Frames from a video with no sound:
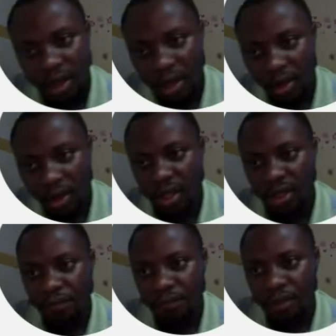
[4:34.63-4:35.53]

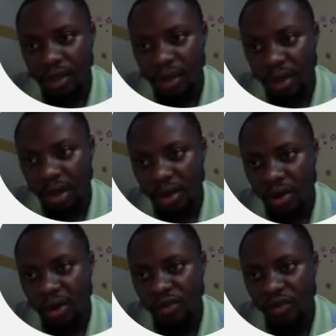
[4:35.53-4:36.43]
Okay, now
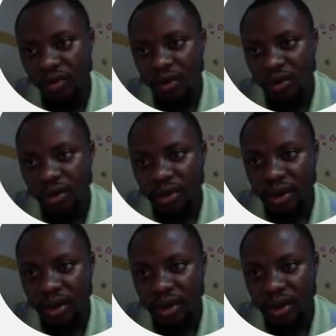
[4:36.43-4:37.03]
let's move on.